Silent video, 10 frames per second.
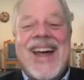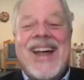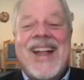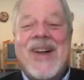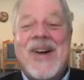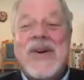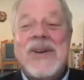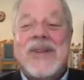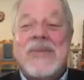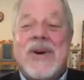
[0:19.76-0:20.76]

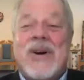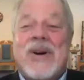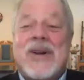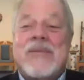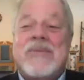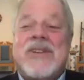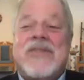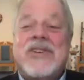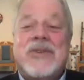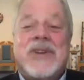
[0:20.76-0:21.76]
Hello, and welcome to the
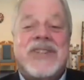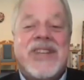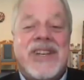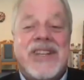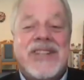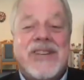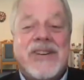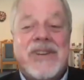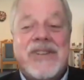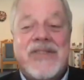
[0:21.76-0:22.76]
virtual Sunday
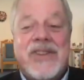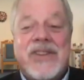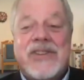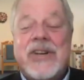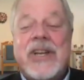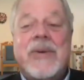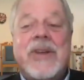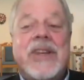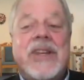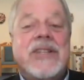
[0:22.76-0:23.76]
service for the Journey
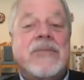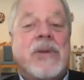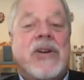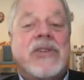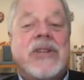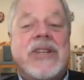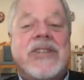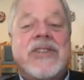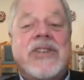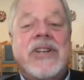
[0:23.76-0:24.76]
Within
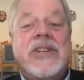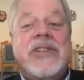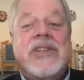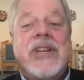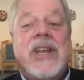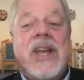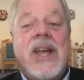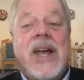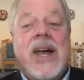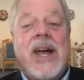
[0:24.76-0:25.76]
Spiritualist Church.
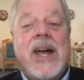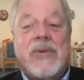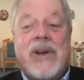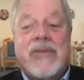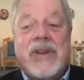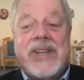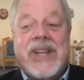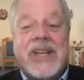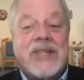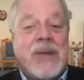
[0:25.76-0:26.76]
I am Reverend
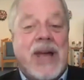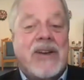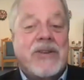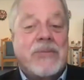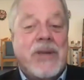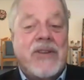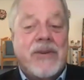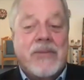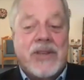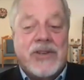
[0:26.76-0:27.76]
Dennis Battersby
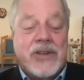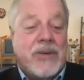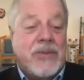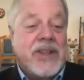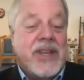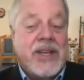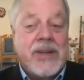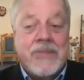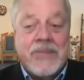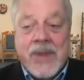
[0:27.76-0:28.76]
from the Journey
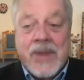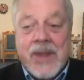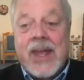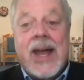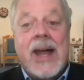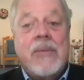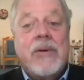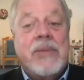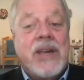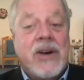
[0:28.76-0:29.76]
Within, and I
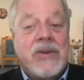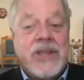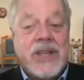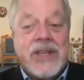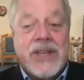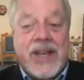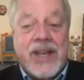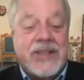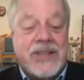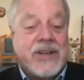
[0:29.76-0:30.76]
will be hosting
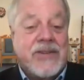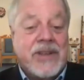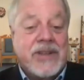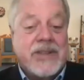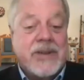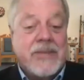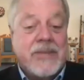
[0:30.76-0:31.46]
today's service.